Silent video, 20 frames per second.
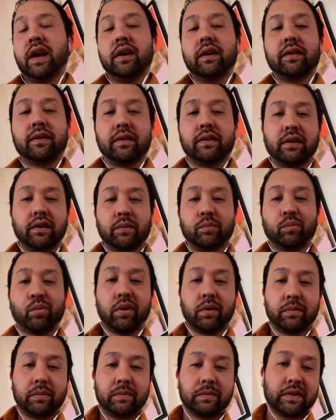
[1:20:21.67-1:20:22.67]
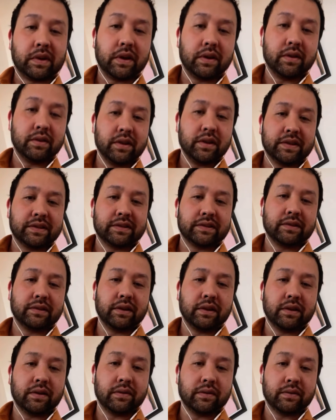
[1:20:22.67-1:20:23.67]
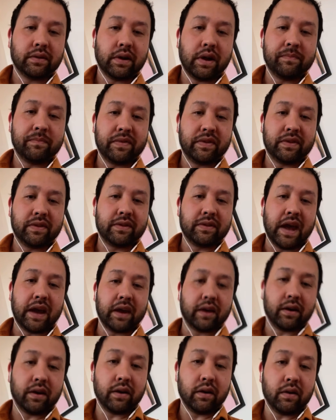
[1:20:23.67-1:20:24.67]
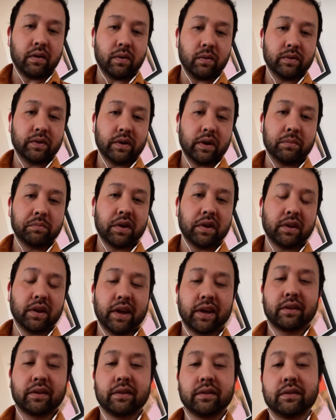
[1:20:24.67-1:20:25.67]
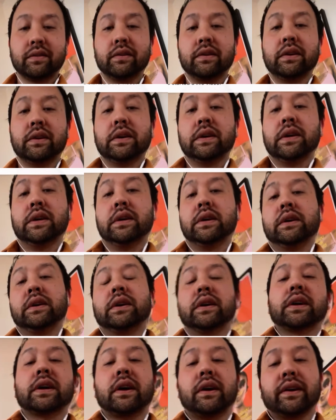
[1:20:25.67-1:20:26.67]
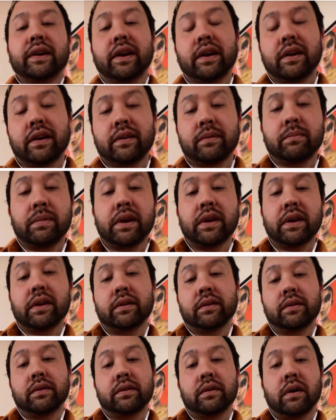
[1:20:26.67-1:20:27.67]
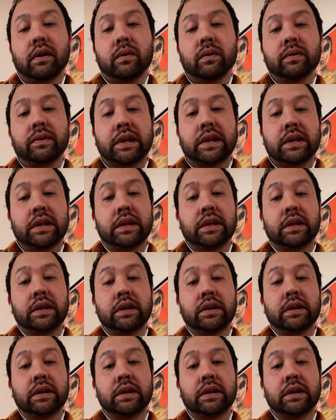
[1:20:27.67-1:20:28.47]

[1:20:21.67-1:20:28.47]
hair thinning problems. That's, I'm that kind of old. I'm not like, can't get out of bed old.